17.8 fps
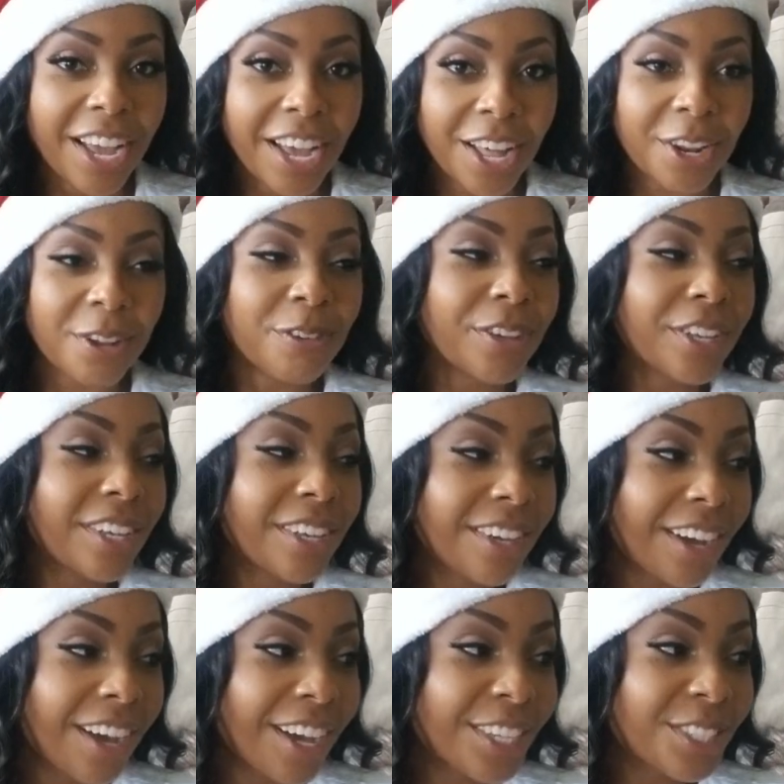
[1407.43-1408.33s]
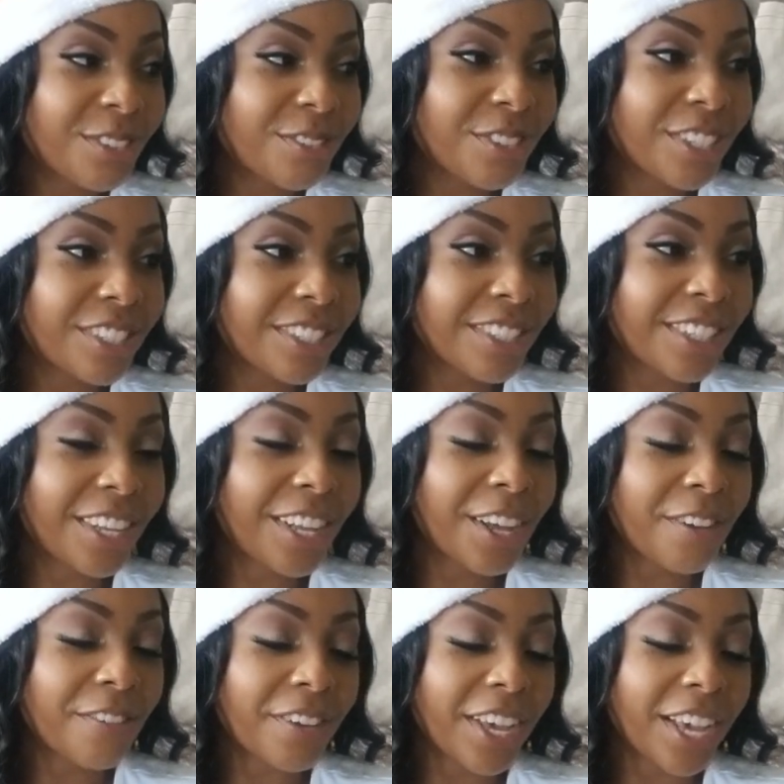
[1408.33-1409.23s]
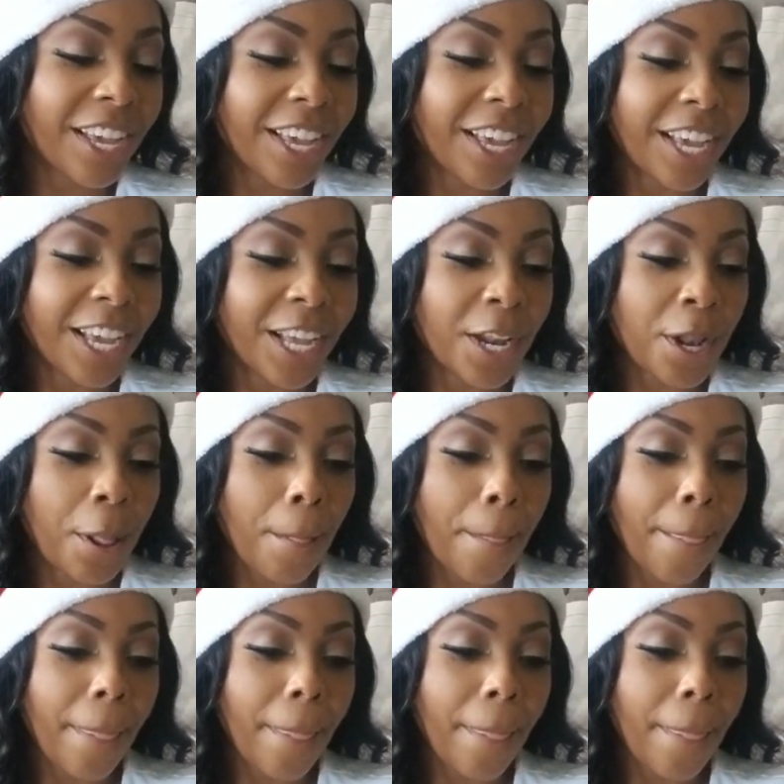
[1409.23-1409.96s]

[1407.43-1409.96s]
Halloween costumes and stuff, and